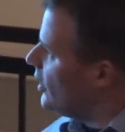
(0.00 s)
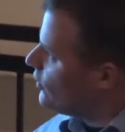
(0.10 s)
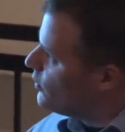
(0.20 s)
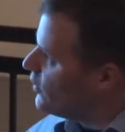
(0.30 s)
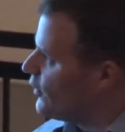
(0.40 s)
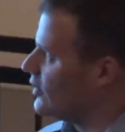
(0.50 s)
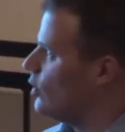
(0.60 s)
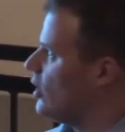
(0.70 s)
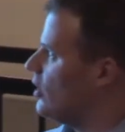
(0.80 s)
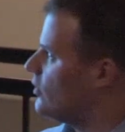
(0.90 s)
Specific
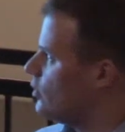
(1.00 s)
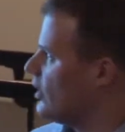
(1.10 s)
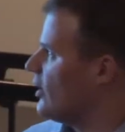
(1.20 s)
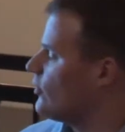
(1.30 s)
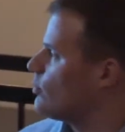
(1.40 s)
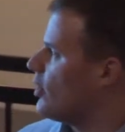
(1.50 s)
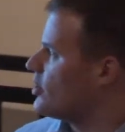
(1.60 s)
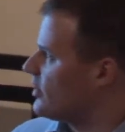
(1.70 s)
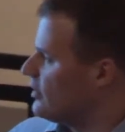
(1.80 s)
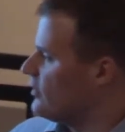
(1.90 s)
to an analysis
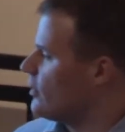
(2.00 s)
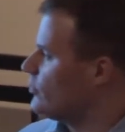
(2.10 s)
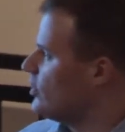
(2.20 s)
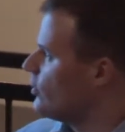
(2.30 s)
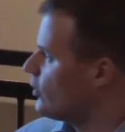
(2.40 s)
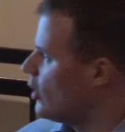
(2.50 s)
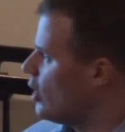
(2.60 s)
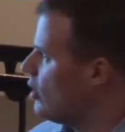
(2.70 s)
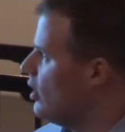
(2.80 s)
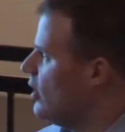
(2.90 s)
project I did several years
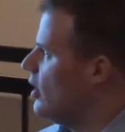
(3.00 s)
ago,